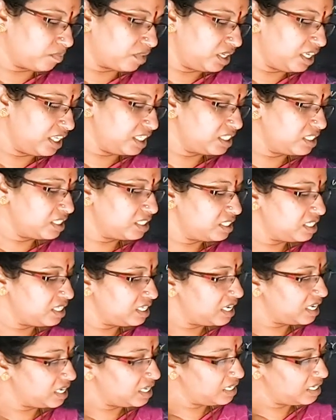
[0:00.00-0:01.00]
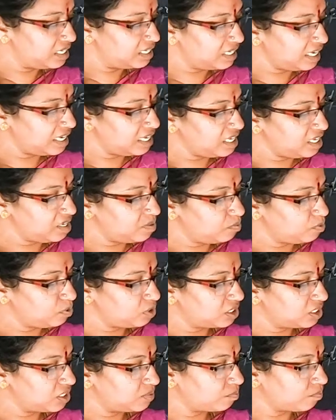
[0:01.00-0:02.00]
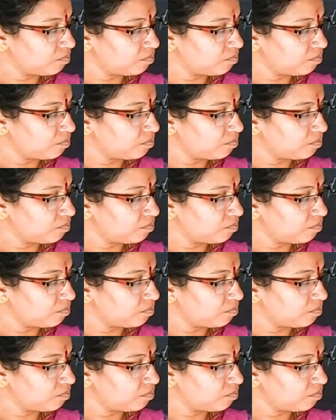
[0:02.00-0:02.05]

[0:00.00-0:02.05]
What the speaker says: Next see here, sailing boats.